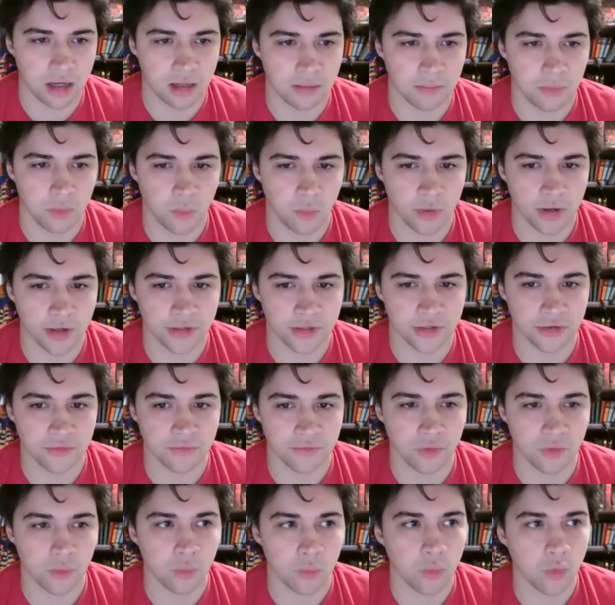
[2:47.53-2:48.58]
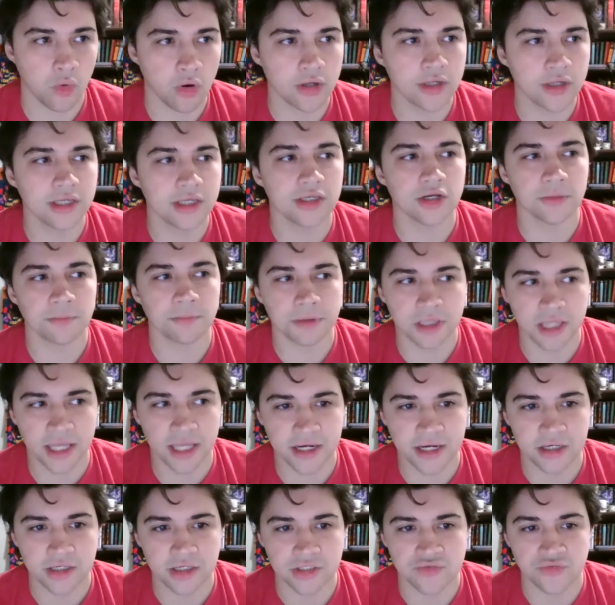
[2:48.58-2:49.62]
where you're rewarding your
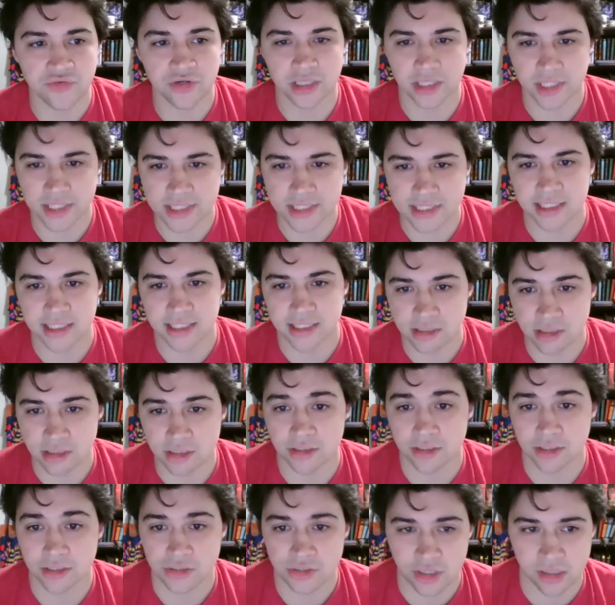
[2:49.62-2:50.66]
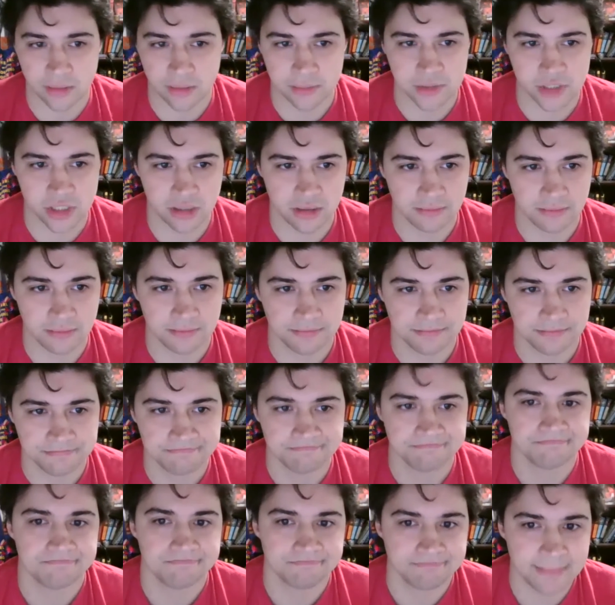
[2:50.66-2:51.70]
players for listening to your description?
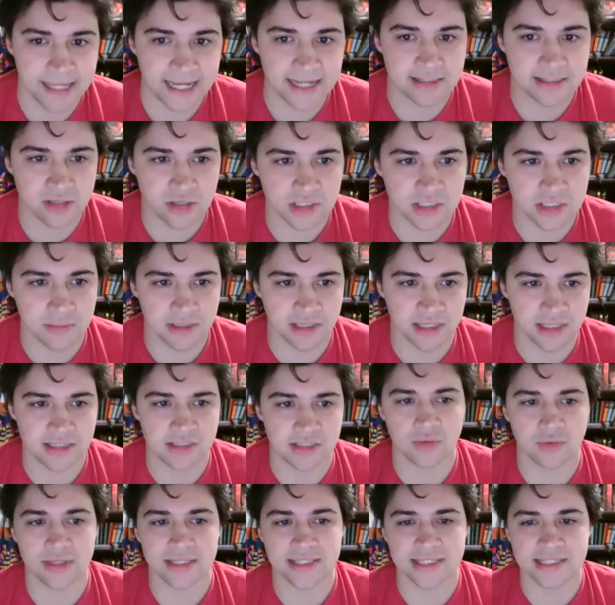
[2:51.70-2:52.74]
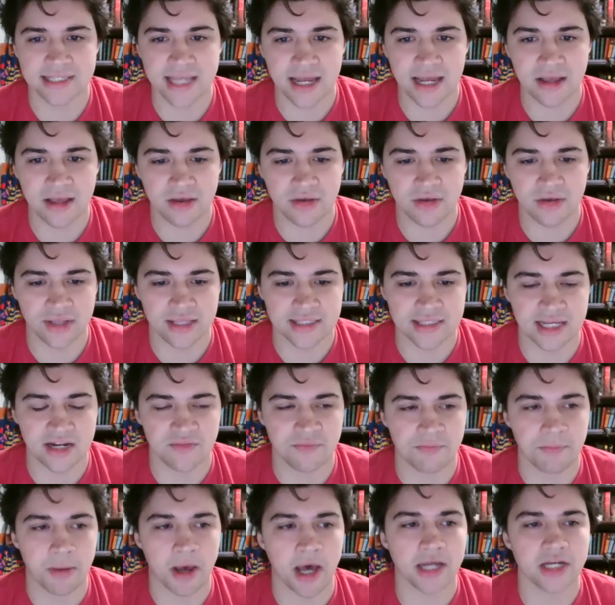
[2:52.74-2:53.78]
That's ultimately, so instead
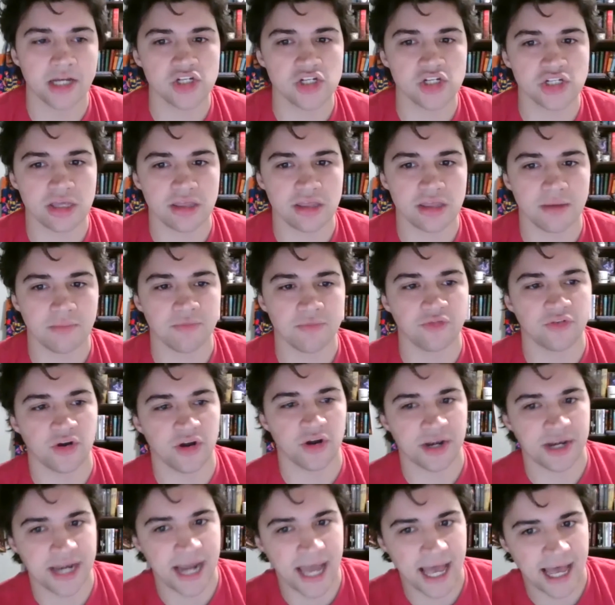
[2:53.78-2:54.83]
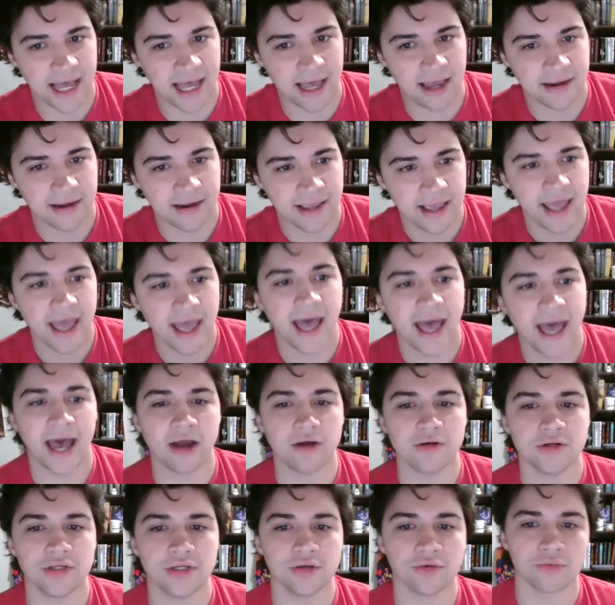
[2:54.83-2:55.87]
of punishing them for not,
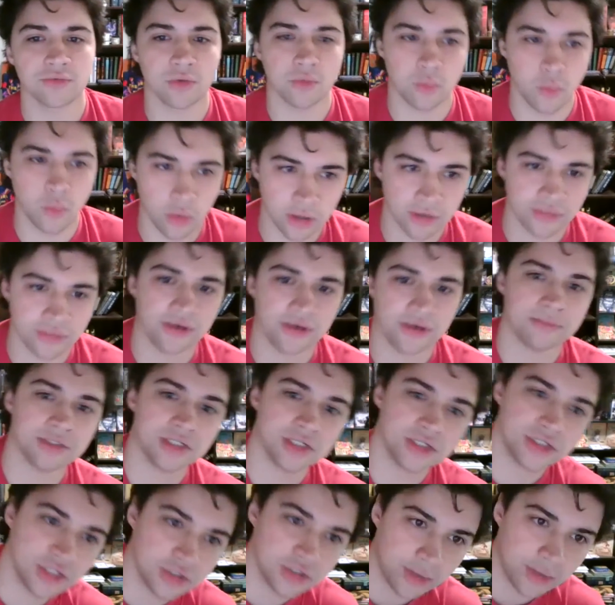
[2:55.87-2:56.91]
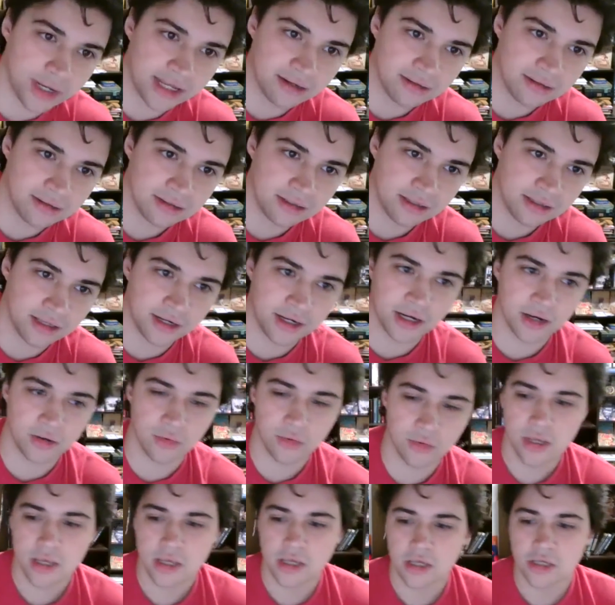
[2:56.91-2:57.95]
how do you reward them to do it?
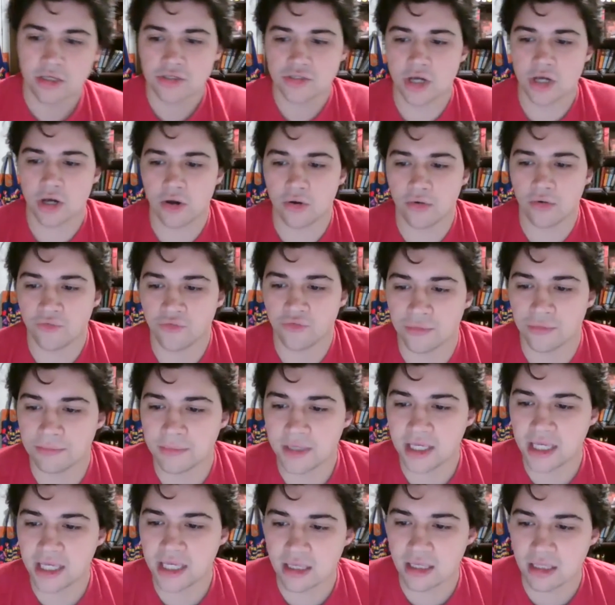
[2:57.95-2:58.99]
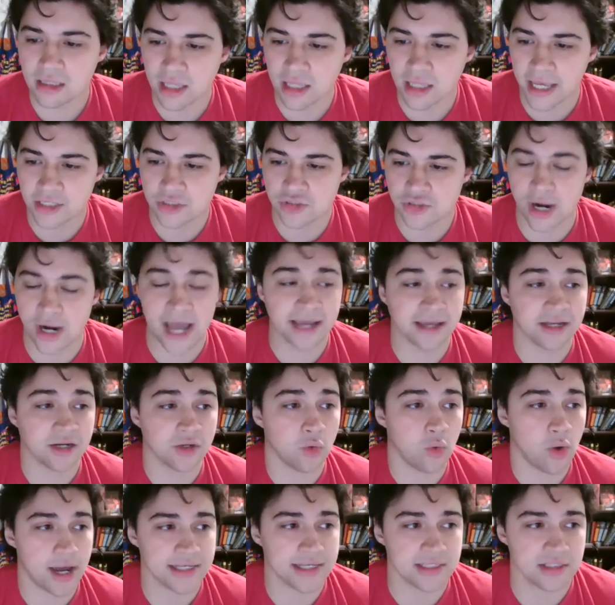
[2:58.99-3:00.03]
So for me, like, Dragon
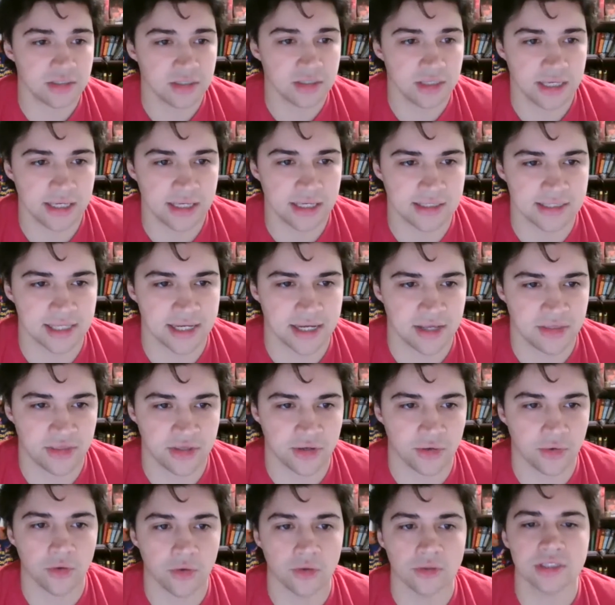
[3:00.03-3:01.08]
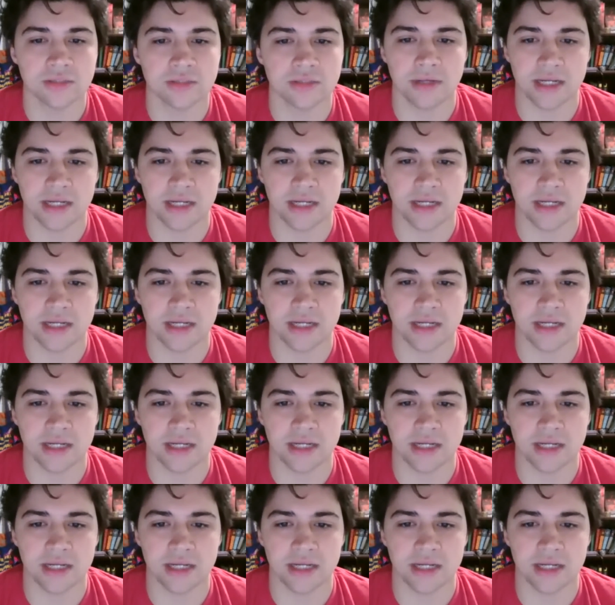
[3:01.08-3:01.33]
Quest is like the ultimate